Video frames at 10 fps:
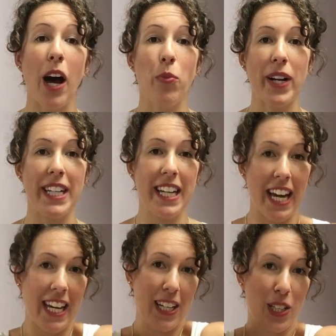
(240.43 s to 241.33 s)
a wedding
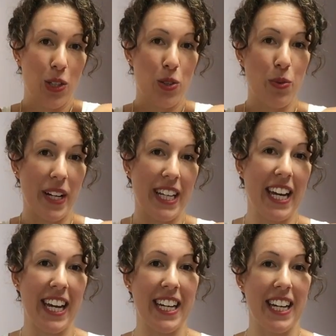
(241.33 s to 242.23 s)
cake, huge wedding
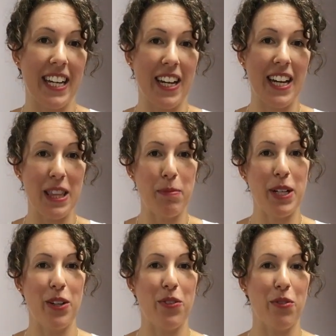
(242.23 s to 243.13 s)
cake in the
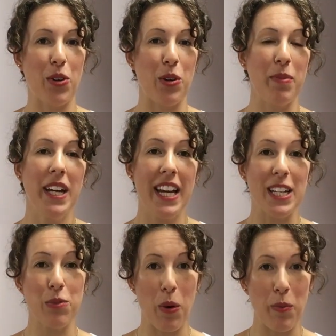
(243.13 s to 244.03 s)
middle of the room
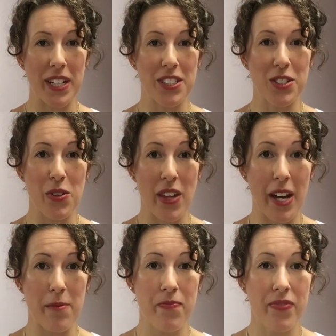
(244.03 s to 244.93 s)
is one way to do that.